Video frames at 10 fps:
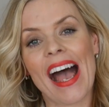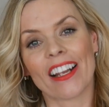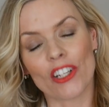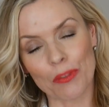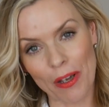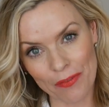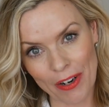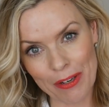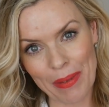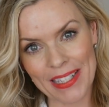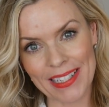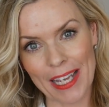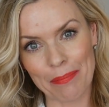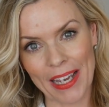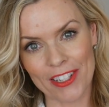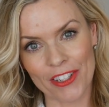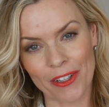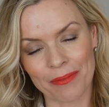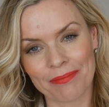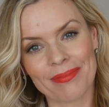and I'll do my very best to get back to
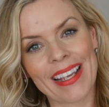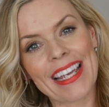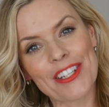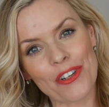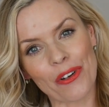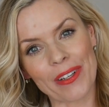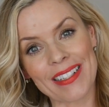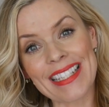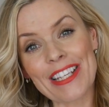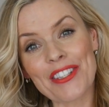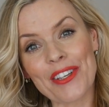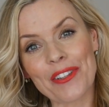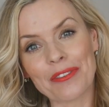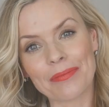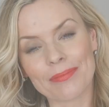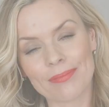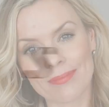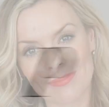you. Enjoy. See you soon.